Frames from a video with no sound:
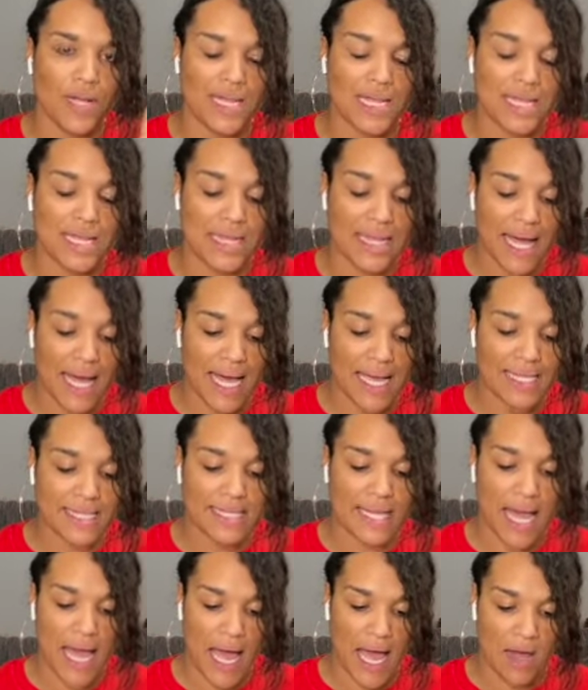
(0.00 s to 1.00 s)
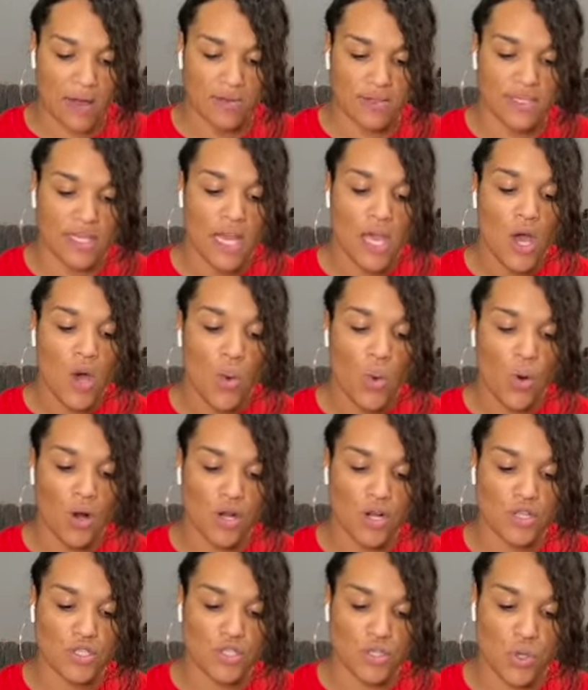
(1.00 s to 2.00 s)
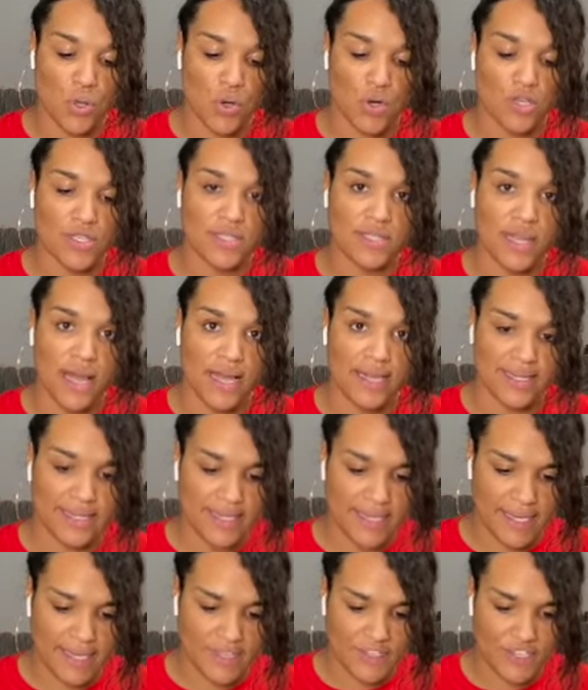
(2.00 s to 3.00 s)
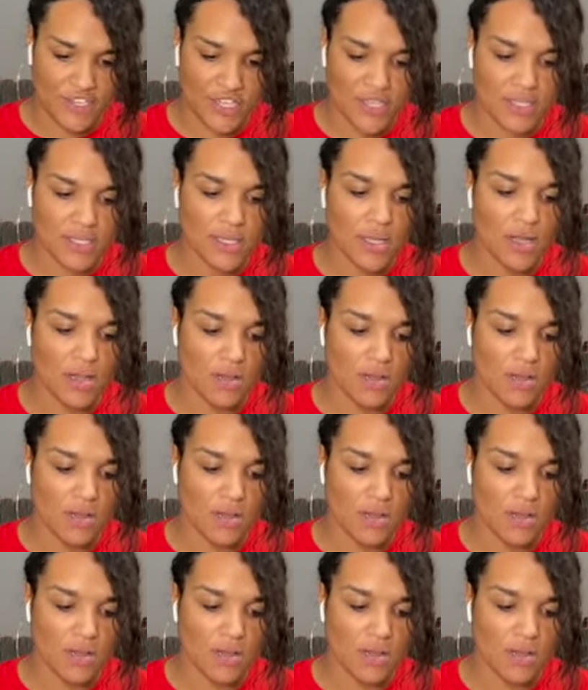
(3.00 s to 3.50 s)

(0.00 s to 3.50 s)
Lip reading: light housework chores like dishes,